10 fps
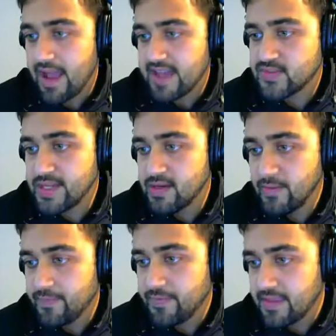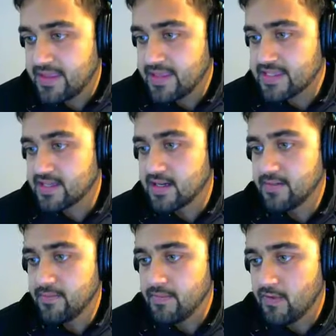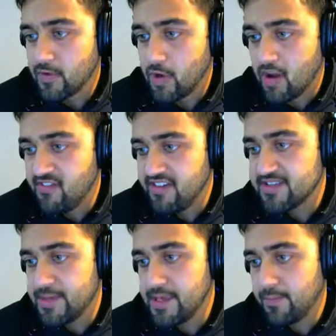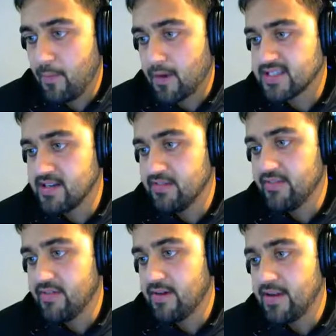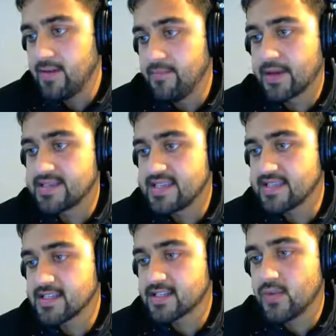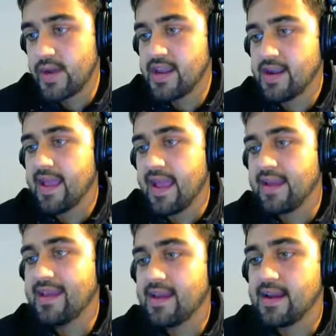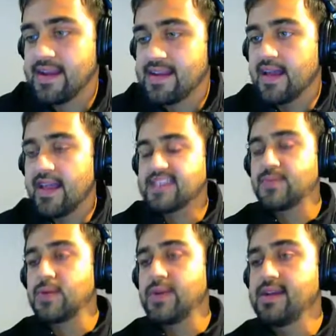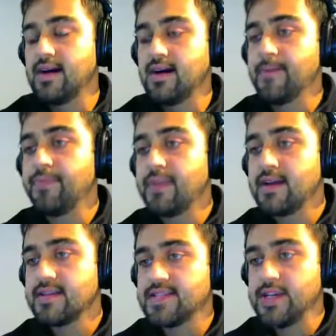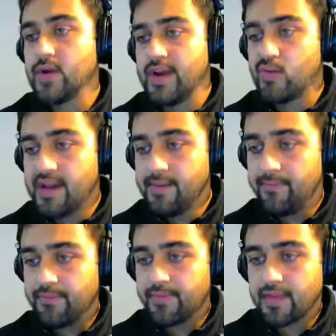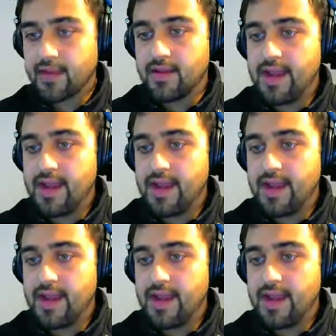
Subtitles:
Now as we know, this term would always be positive because this is a square and eta lies between 0 and 1,